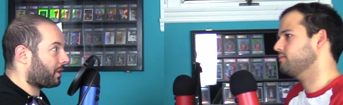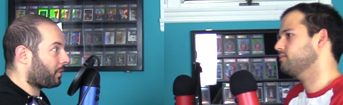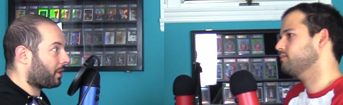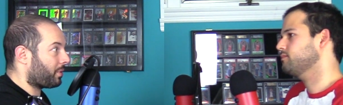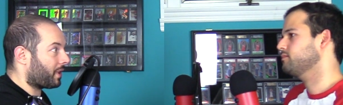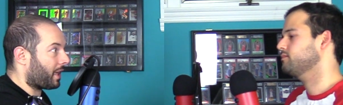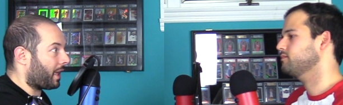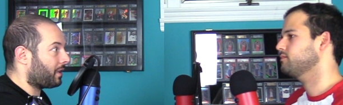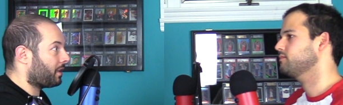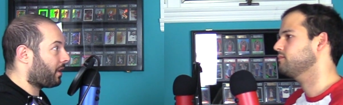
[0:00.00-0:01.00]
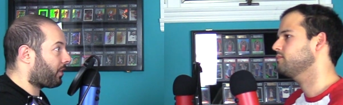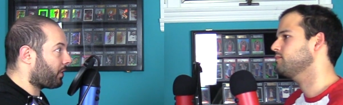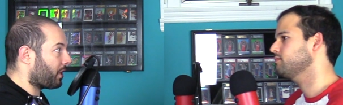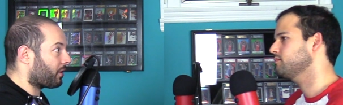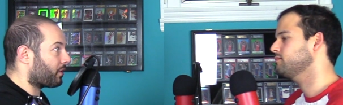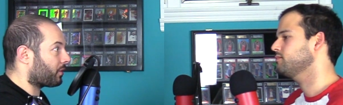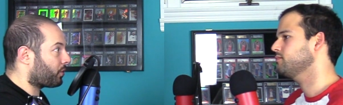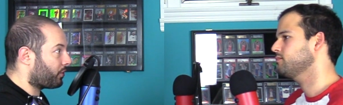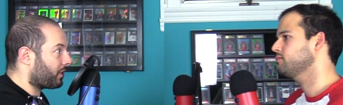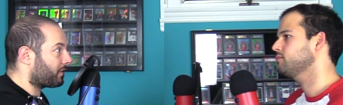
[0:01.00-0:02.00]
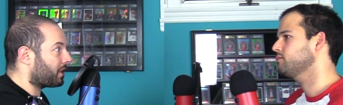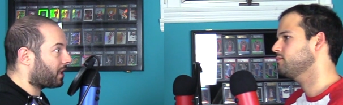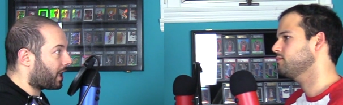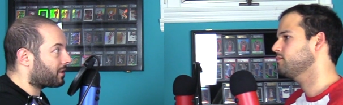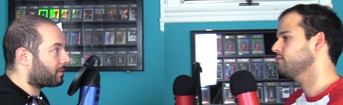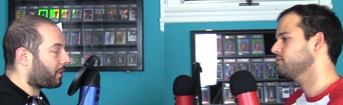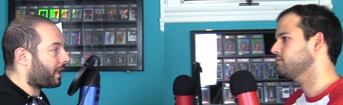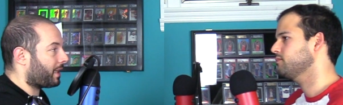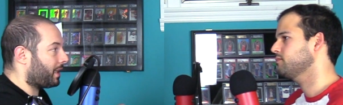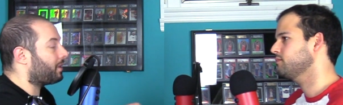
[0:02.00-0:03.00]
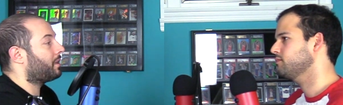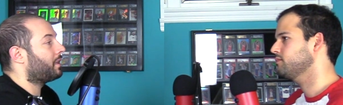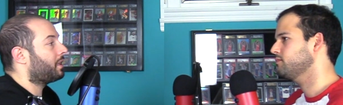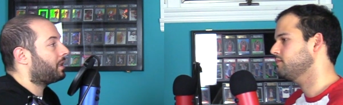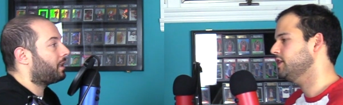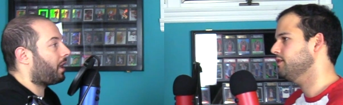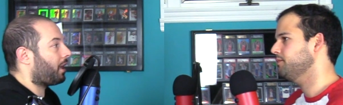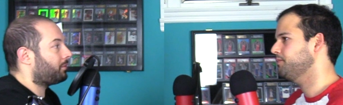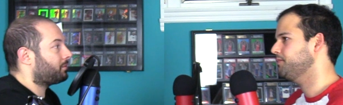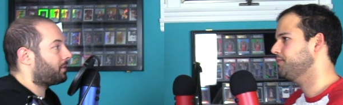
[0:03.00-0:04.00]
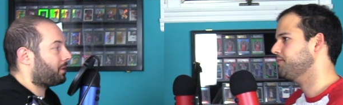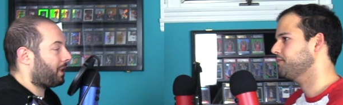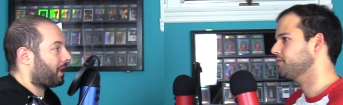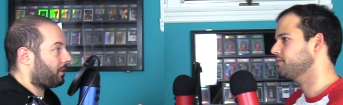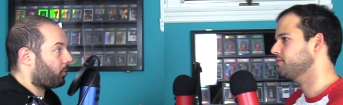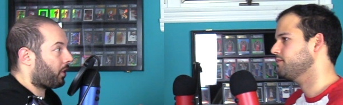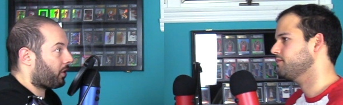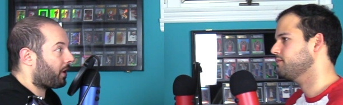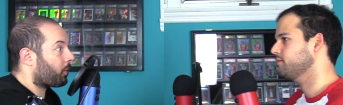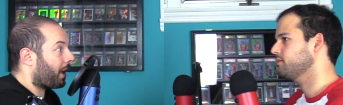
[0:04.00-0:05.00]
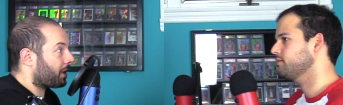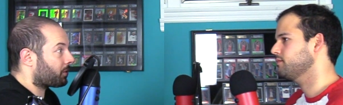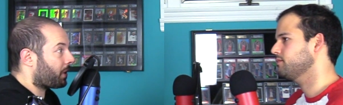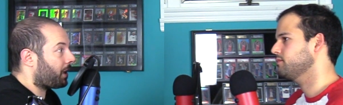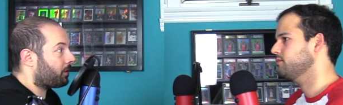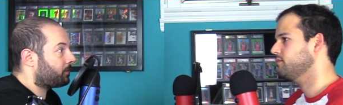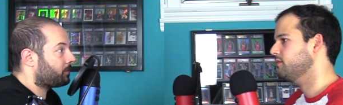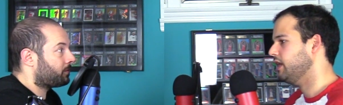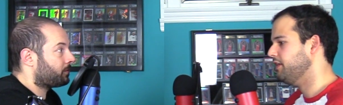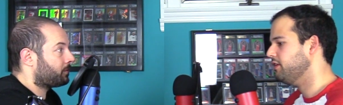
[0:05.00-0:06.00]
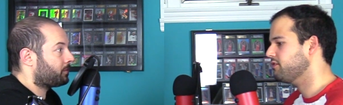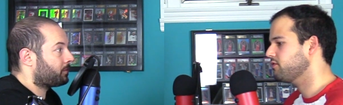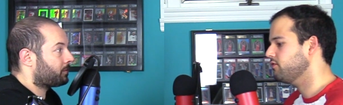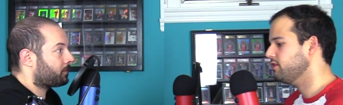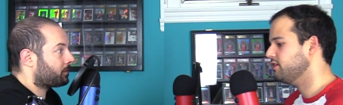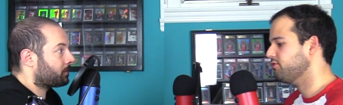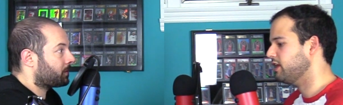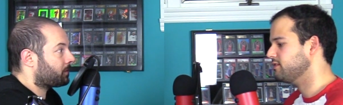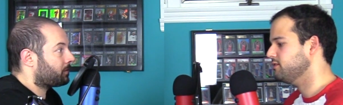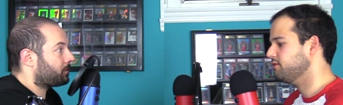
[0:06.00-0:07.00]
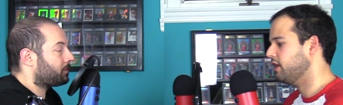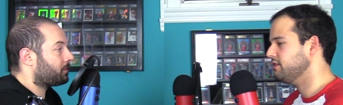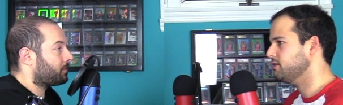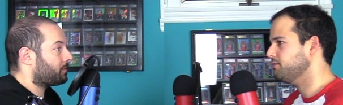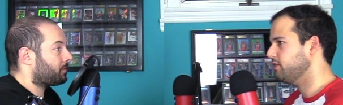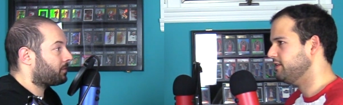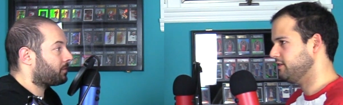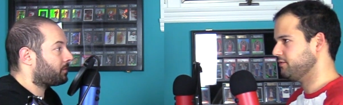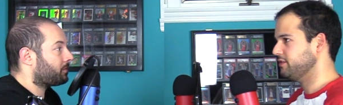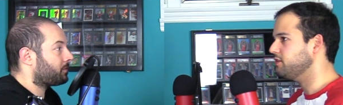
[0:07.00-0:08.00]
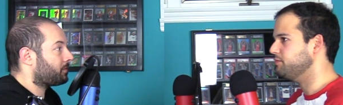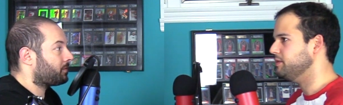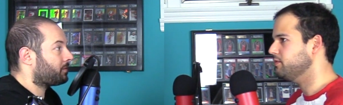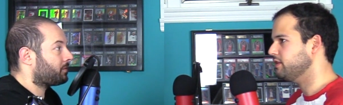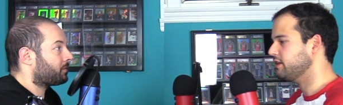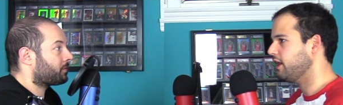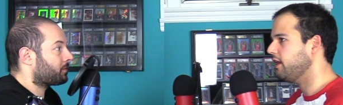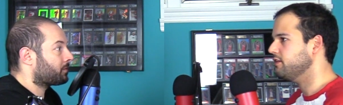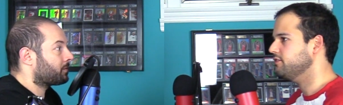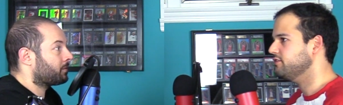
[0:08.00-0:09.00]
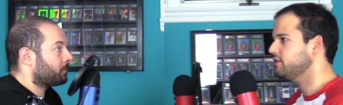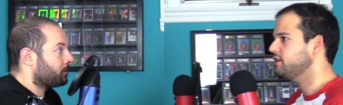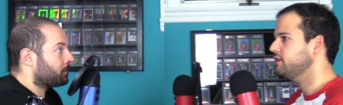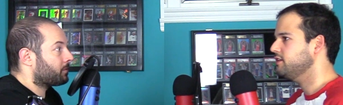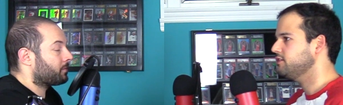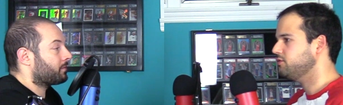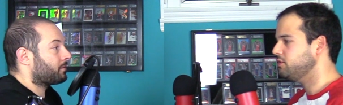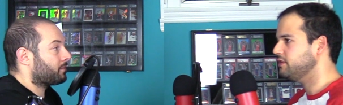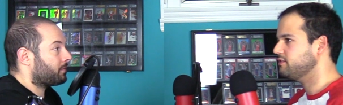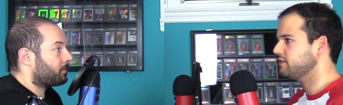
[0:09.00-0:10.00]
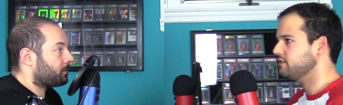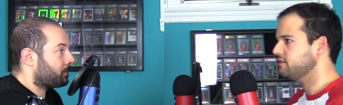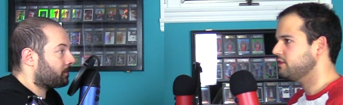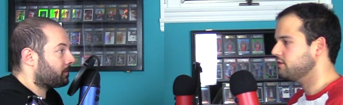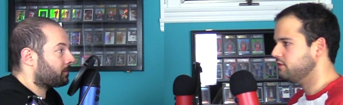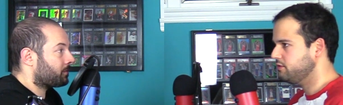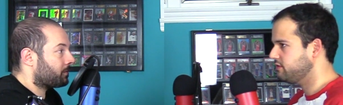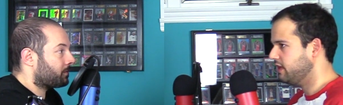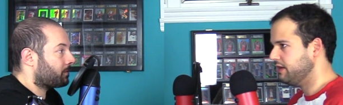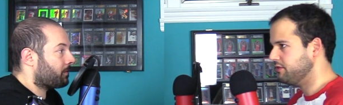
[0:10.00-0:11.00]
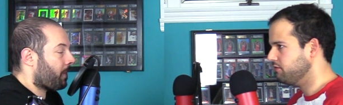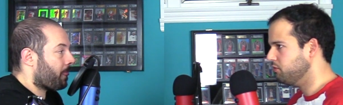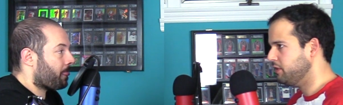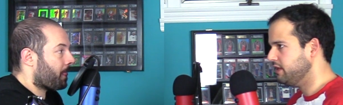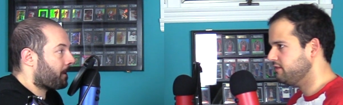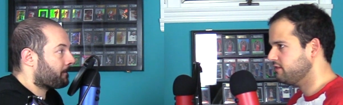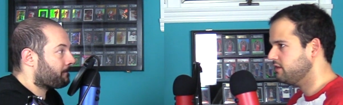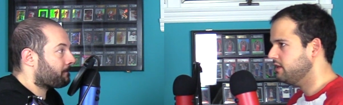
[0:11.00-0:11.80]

Speaker 1: going to want to put it at 300 or 250 to get somebody in yeah. um, and make it worth their while as well.
Speaker 2: I think it's a really attractive concept, I think, for young people in college students because mm-hmm. they're used to having roommates.